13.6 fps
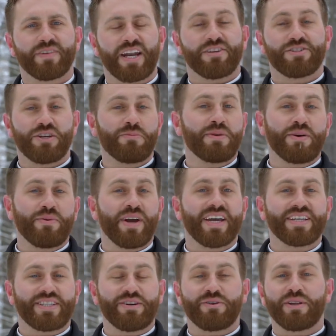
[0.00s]
Now, in so many
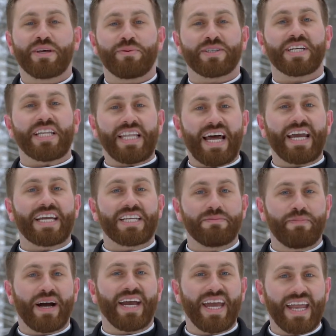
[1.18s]
ways, he really wasn't
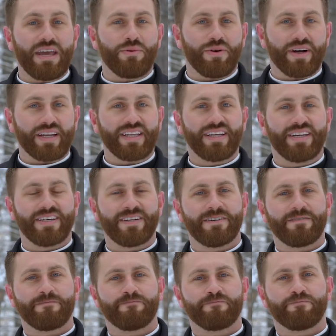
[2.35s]
liked by anyone,
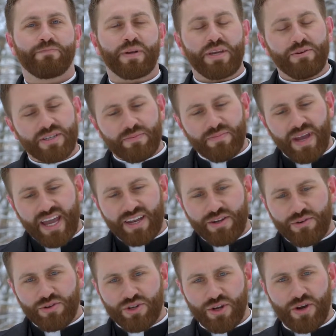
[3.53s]
but he was a man
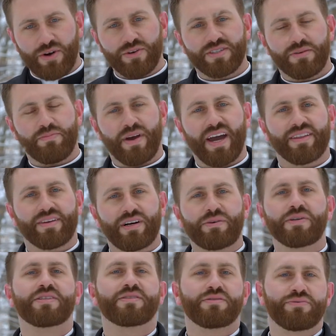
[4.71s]
who chose the path
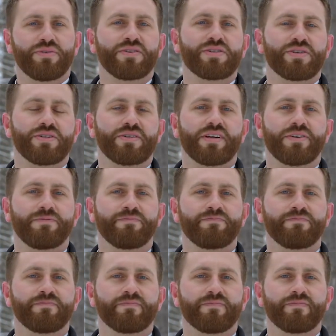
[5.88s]
always of virtue
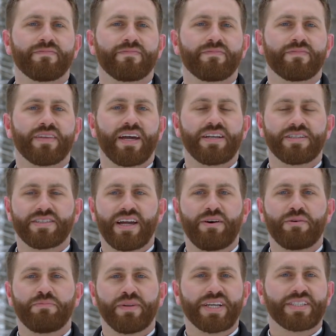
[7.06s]
and is now
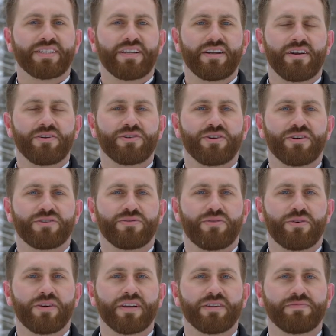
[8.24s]
a blessed in our church
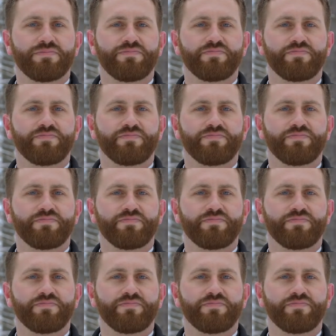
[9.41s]
for it.